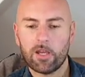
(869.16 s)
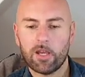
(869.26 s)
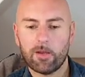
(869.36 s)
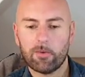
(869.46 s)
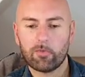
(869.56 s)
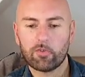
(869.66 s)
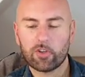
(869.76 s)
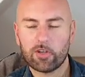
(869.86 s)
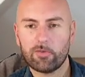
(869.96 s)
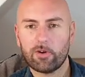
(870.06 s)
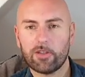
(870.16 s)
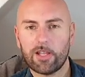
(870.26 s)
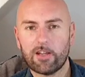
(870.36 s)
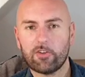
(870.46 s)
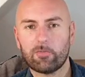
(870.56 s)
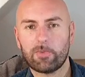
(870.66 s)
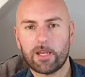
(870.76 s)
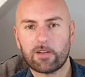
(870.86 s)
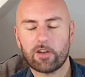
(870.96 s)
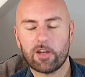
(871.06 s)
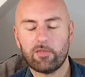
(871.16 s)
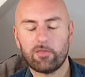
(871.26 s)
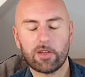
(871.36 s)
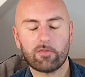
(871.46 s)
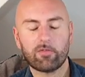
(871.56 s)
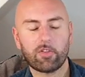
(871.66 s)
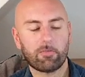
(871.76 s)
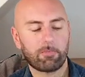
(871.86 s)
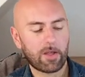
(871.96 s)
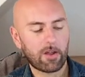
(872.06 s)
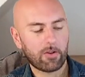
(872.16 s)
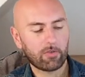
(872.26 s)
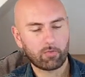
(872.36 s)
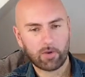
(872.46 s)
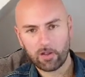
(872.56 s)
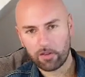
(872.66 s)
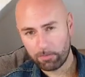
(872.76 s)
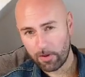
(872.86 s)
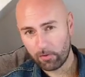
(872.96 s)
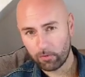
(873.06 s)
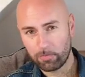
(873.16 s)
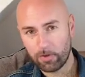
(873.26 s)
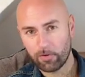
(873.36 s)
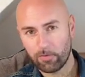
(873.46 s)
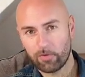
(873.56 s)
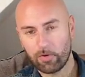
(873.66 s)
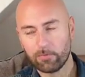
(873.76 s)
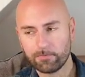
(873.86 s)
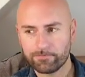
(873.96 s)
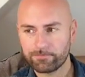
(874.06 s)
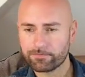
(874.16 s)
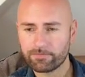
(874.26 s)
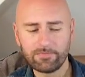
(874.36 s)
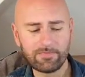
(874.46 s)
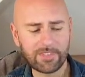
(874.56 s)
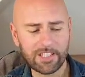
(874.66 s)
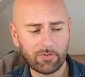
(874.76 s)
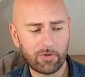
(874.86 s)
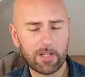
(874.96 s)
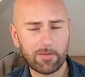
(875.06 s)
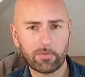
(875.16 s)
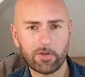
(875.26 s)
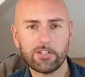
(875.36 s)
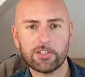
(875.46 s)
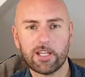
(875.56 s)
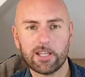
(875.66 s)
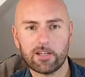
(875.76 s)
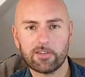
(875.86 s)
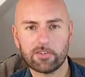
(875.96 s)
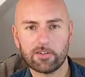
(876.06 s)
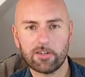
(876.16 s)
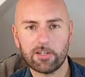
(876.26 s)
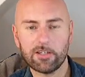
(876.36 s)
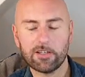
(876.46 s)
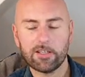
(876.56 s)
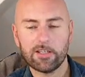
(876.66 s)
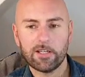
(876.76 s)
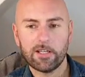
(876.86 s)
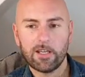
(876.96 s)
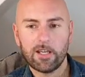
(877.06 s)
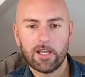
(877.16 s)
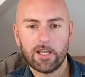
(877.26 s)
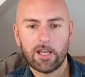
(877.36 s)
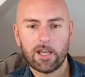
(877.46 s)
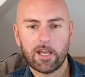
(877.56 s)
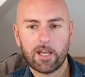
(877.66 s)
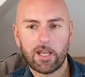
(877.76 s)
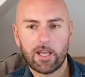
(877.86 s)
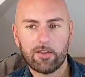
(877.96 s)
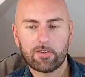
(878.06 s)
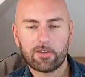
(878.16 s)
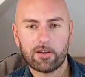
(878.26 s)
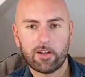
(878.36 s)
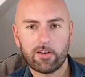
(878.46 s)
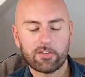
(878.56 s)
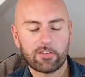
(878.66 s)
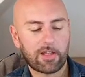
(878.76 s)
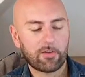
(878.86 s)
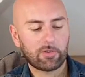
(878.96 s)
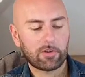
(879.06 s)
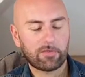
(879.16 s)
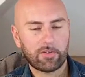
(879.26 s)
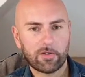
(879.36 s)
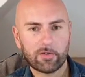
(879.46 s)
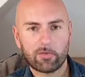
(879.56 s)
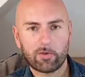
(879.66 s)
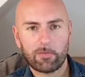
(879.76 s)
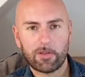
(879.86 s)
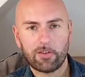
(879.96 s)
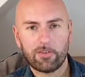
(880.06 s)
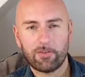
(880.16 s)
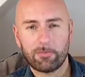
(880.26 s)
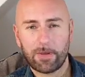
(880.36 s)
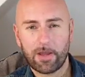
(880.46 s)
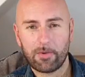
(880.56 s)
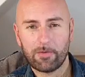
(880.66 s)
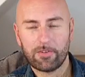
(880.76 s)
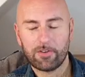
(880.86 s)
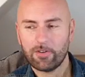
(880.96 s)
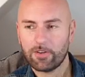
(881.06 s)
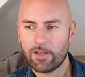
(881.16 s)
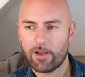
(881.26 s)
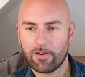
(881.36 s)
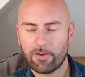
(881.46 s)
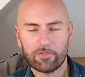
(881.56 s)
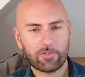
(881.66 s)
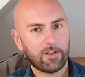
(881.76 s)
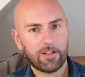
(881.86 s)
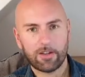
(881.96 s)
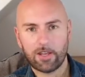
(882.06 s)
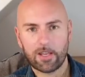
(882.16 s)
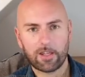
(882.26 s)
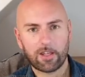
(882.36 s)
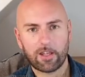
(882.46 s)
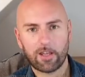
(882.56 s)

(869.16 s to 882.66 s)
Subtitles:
So on that aspect, I think for the bottle as well, the bottle's beautiful. I really appreciate that design. It's got a nostalgic feel to it because it's potent. Honestly, like,